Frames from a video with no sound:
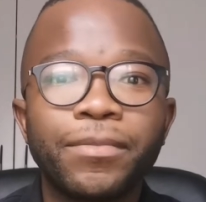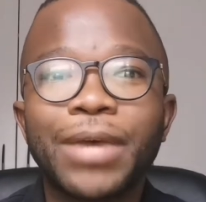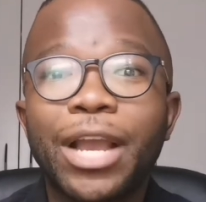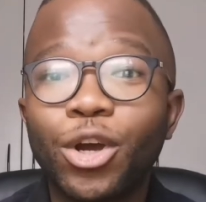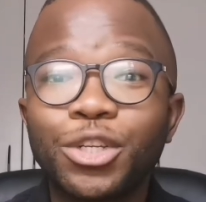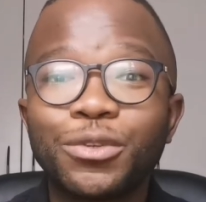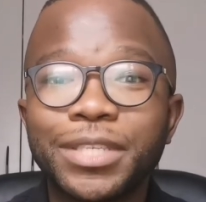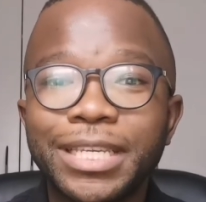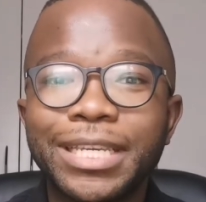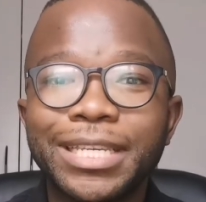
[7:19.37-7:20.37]
I got to
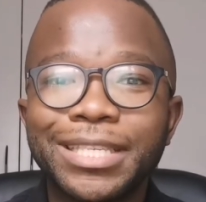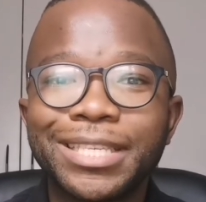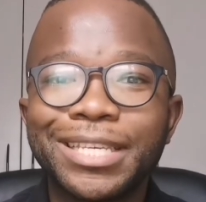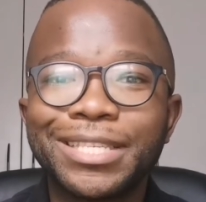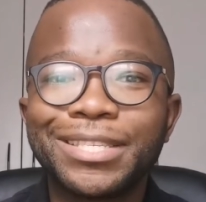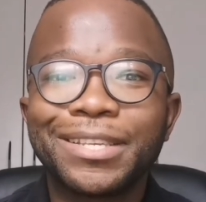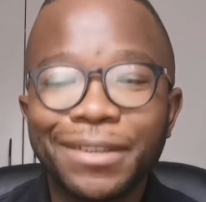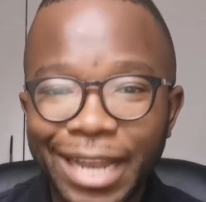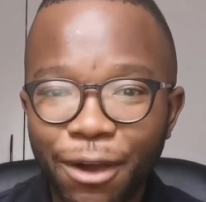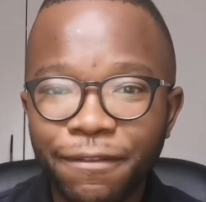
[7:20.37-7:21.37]
see his
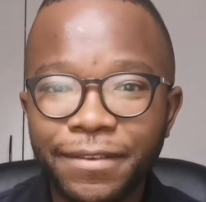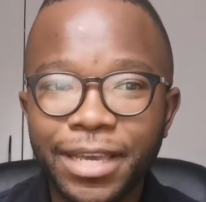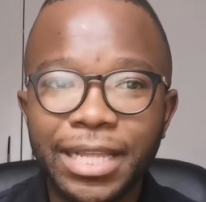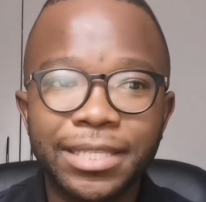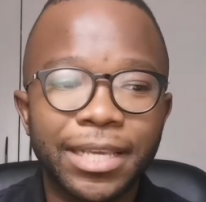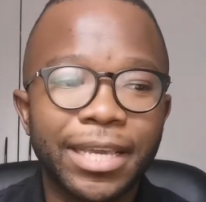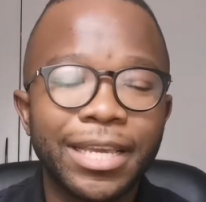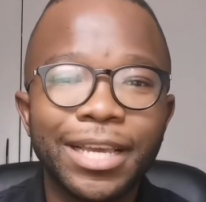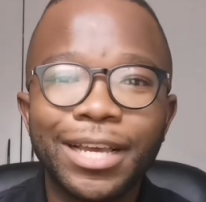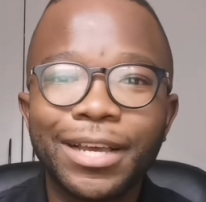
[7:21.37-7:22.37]
now fiance